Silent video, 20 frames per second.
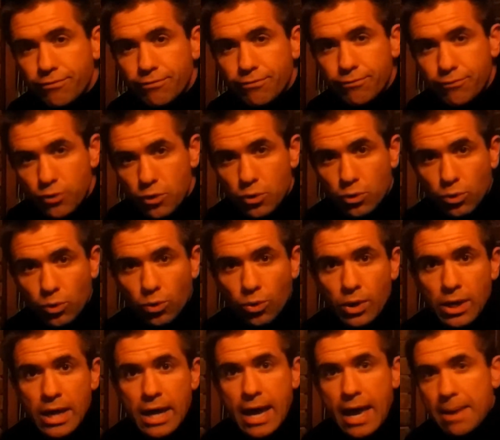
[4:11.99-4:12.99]
fuel,
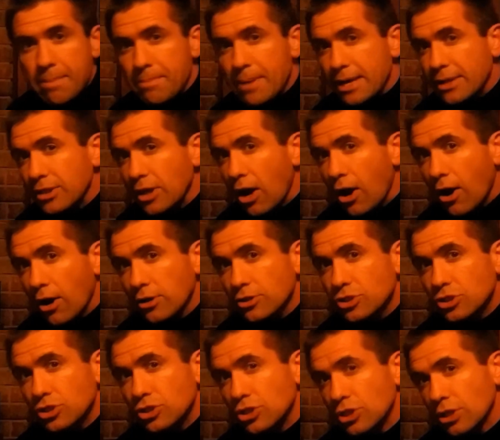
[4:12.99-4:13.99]
and make the
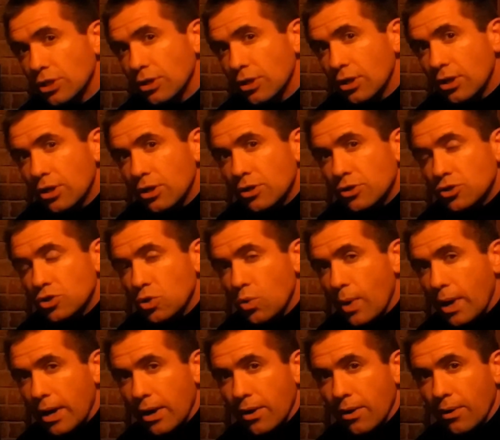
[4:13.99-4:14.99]
oxygen to
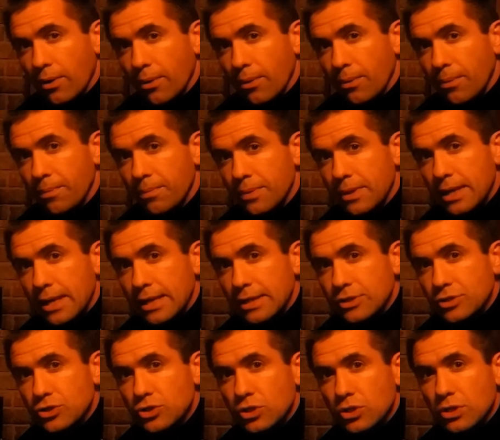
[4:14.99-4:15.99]
where
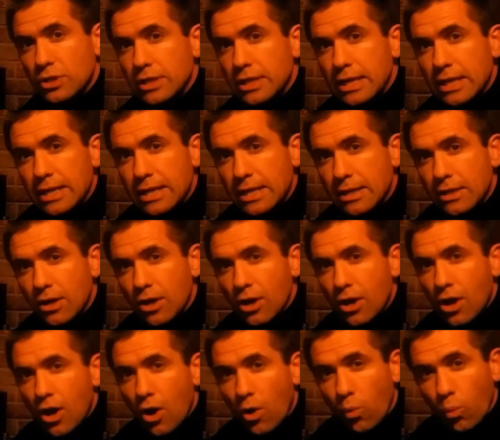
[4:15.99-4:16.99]
it's getting
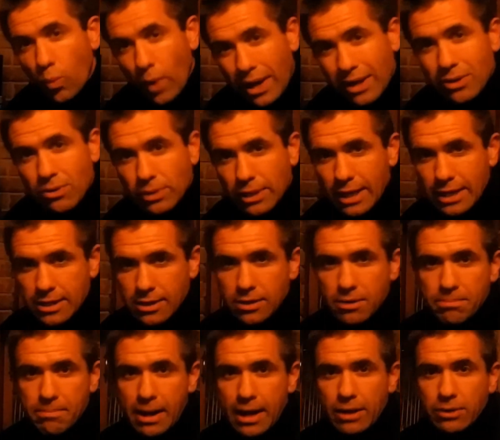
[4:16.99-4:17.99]
a regulated
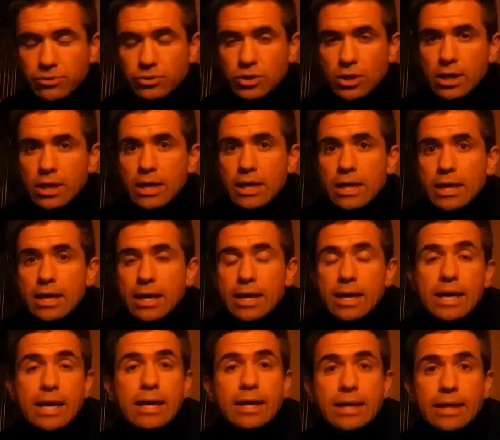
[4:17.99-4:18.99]
amount,
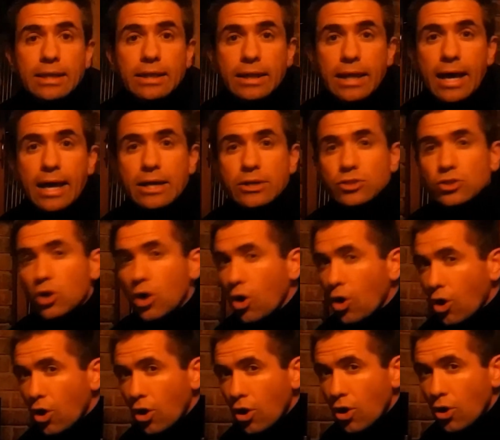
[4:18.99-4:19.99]
it can last
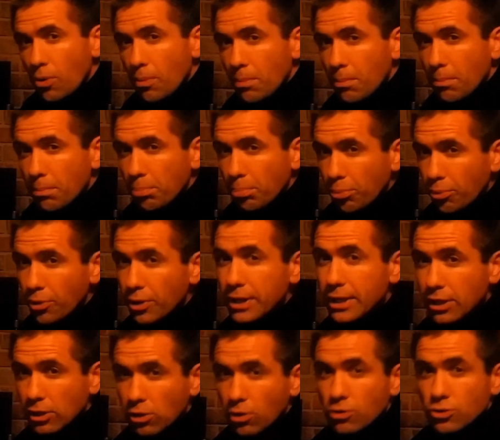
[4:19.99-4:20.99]
pretty
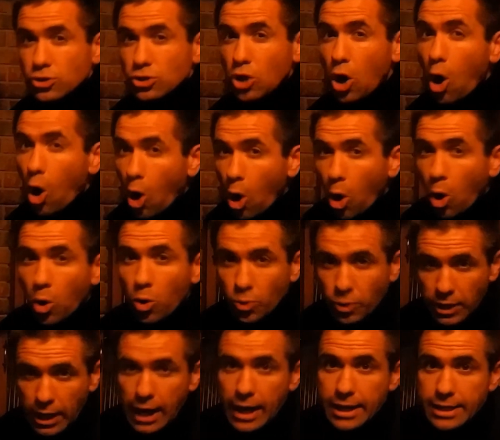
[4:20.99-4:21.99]
close to all
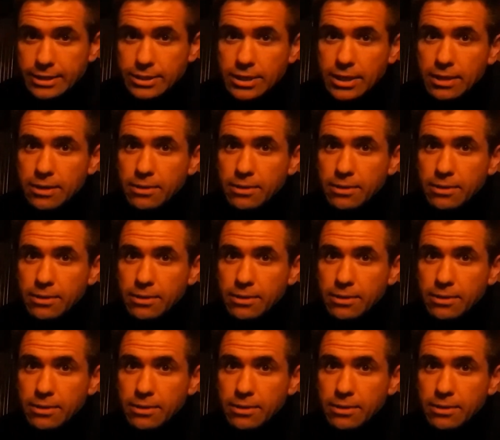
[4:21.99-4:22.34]
night.